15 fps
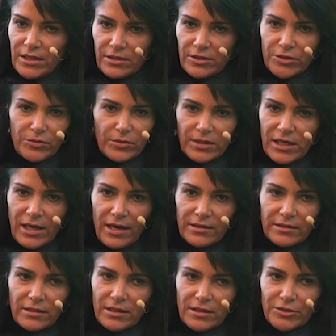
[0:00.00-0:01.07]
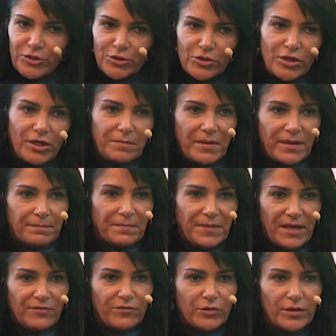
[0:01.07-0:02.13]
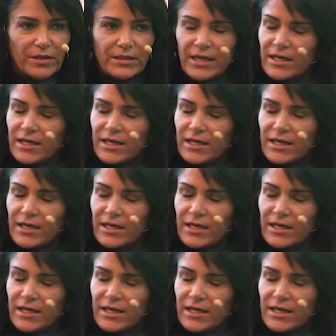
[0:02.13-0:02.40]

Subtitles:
Are you a client? Are you going to pay for it?"